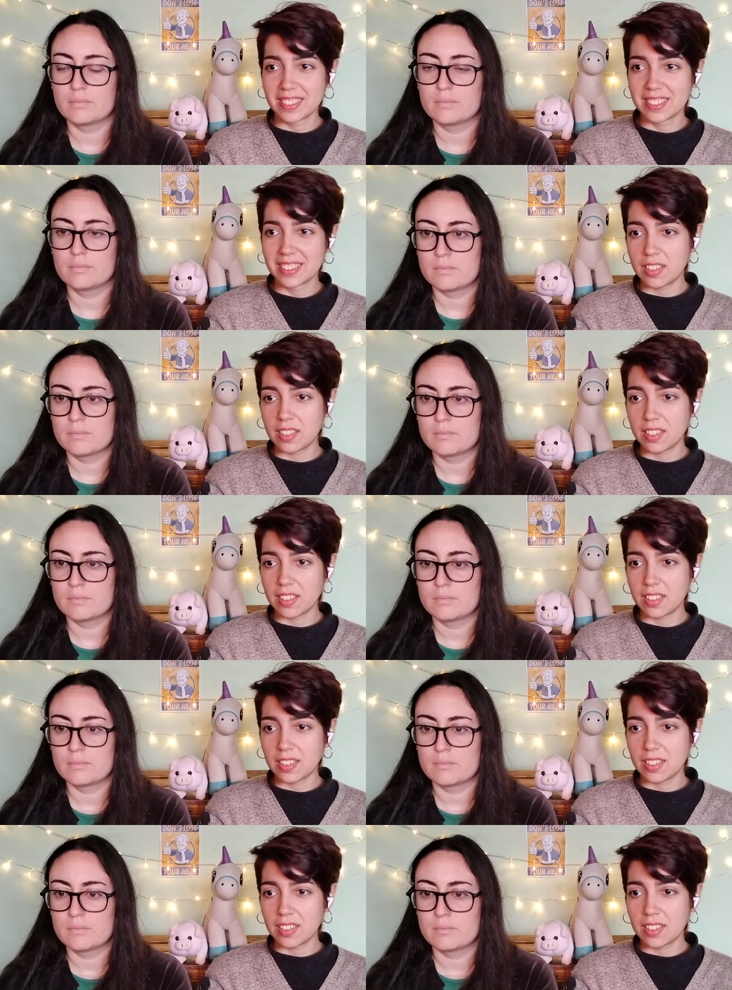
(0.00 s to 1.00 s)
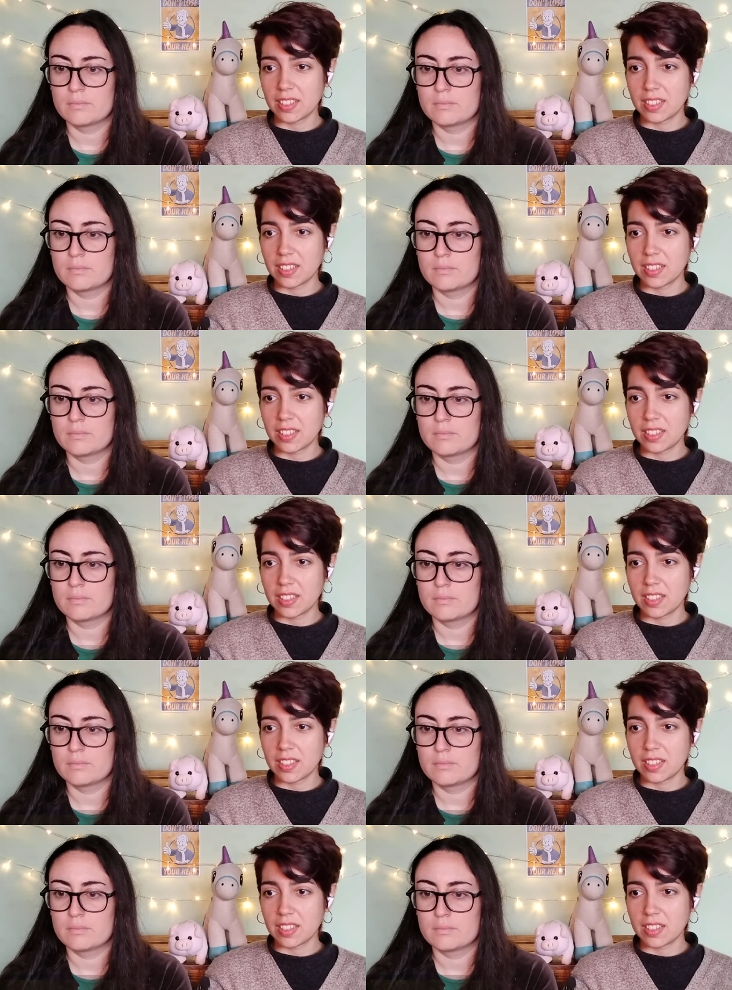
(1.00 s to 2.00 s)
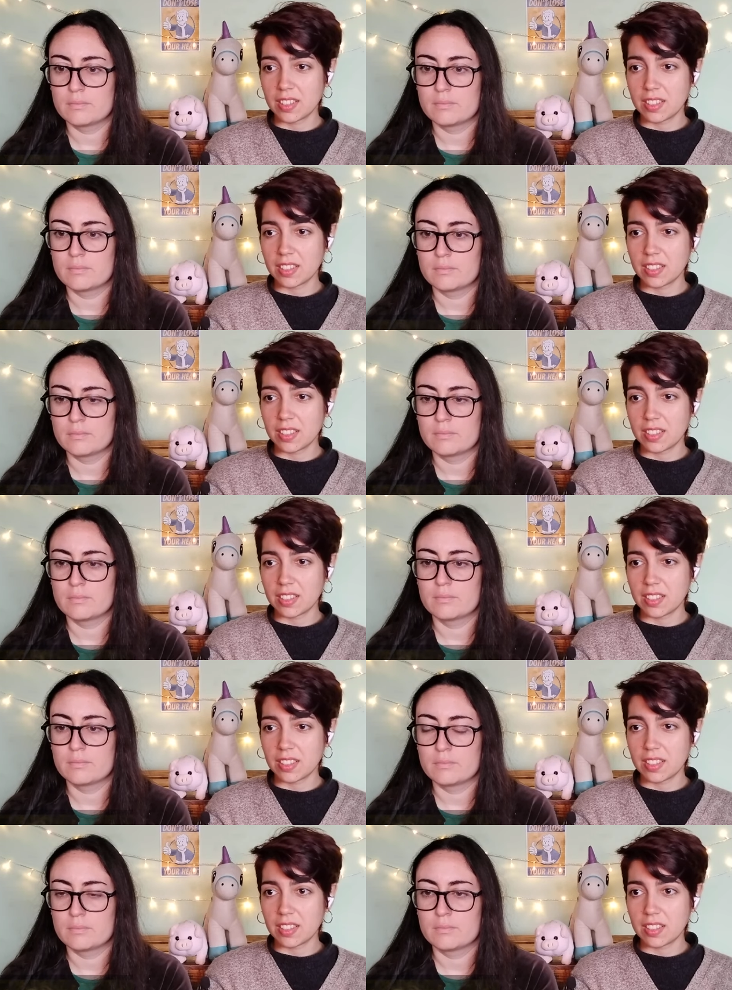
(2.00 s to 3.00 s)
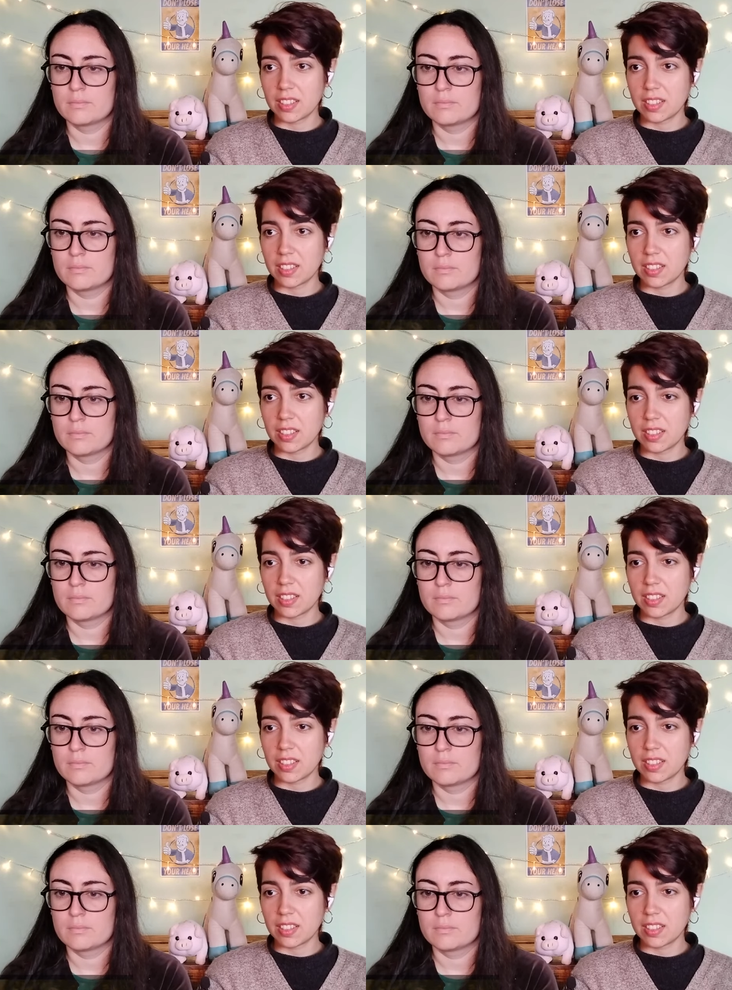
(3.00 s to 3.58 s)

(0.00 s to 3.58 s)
Nobody speaks.